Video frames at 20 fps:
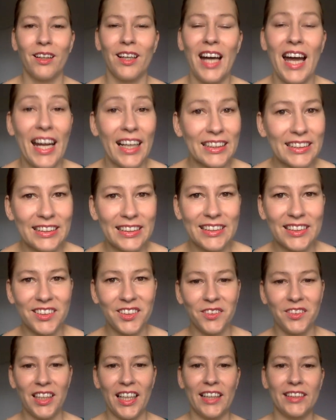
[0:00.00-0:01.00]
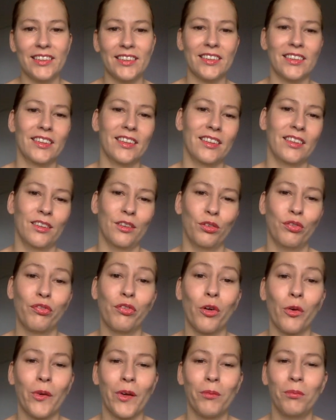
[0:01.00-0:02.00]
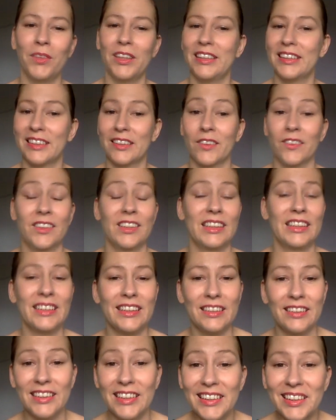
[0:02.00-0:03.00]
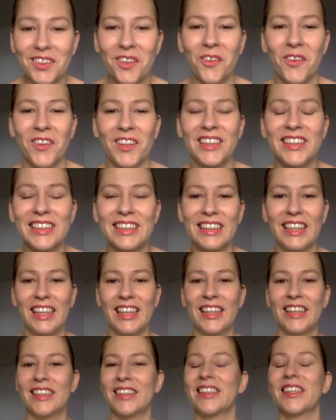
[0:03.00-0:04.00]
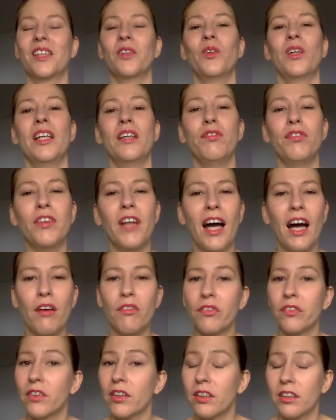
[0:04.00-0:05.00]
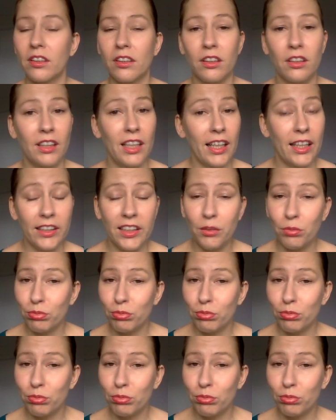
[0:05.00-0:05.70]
access to that forum. It's on this discourse. So if you have any